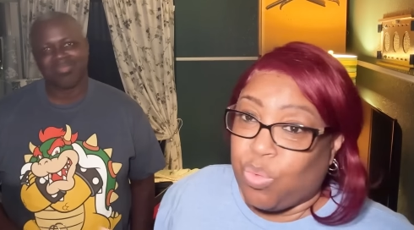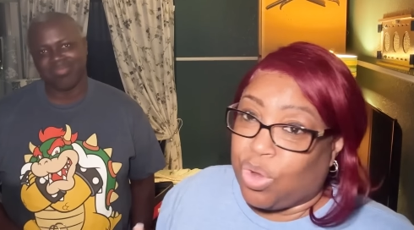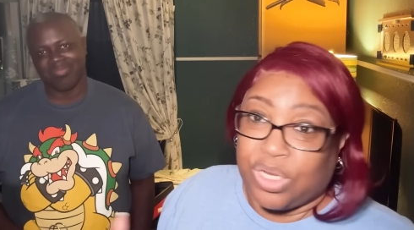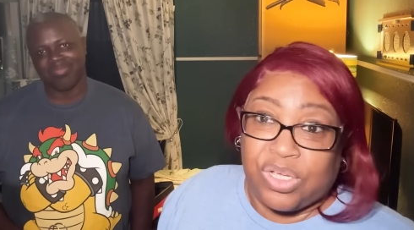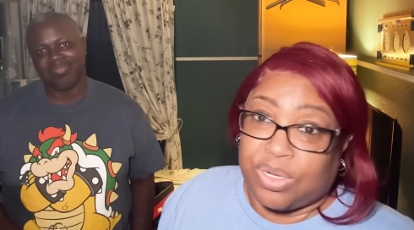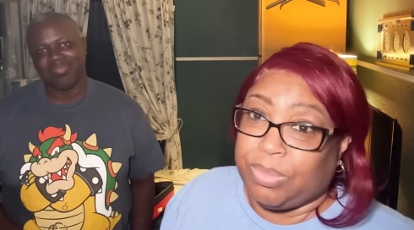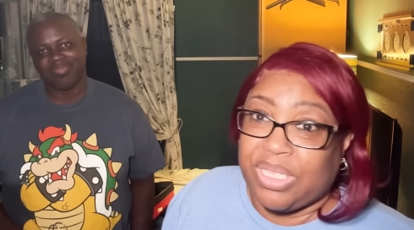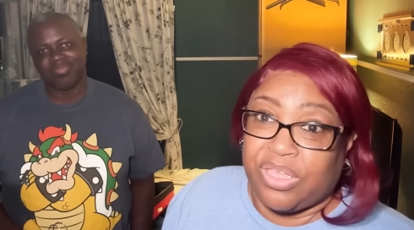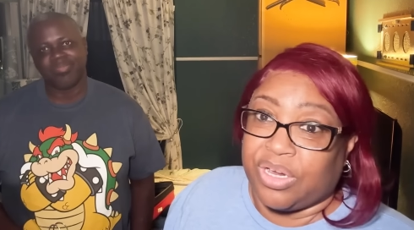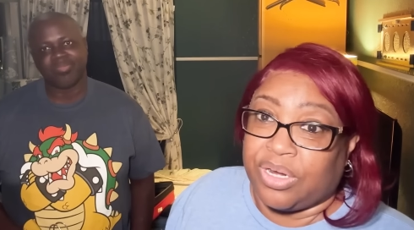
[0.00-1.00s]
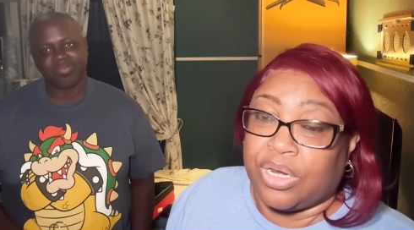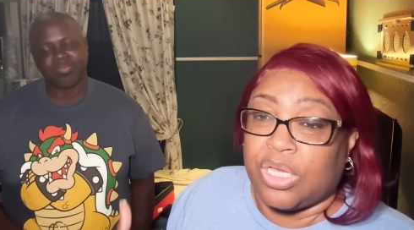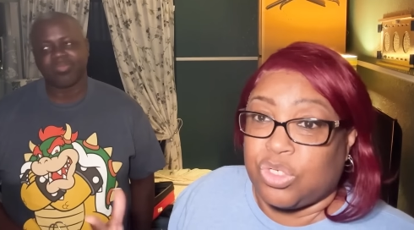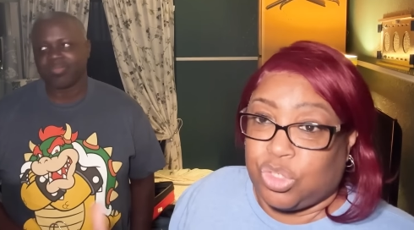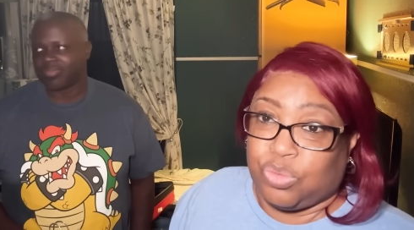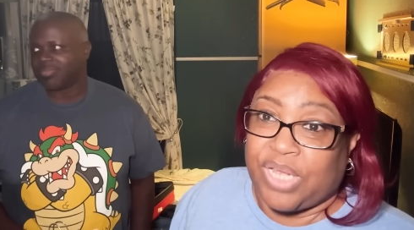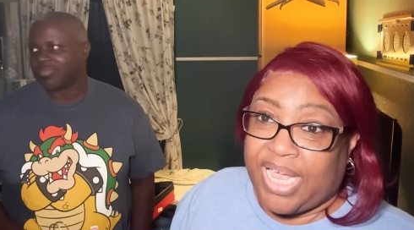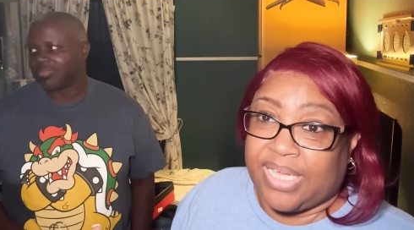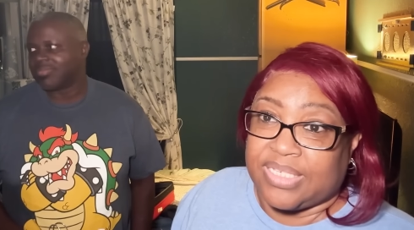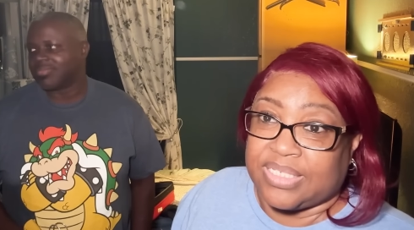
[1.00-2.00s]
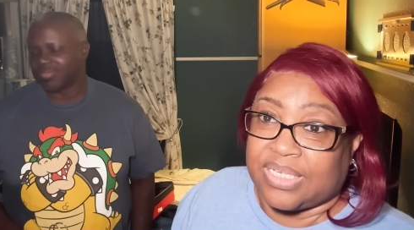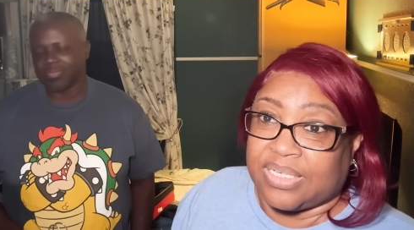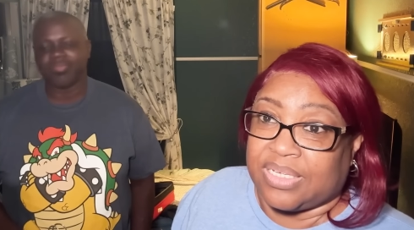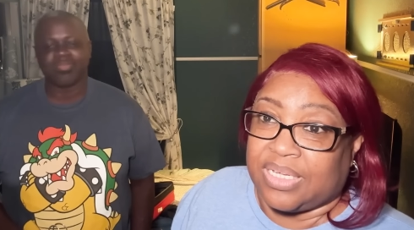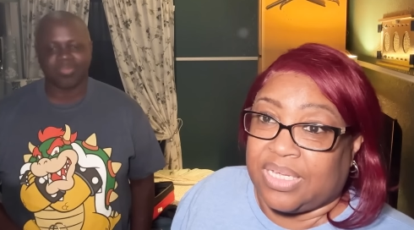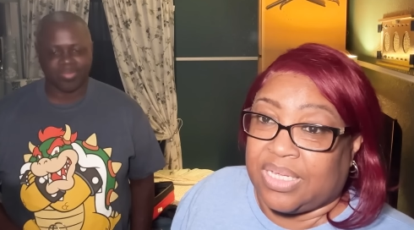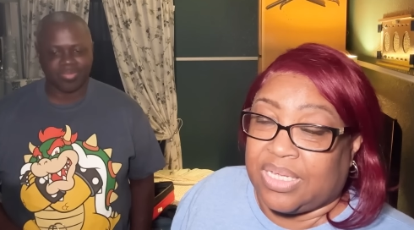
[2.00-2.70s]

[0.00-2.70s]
Speaker 1: we're only going to be there two days. Mm-hmm.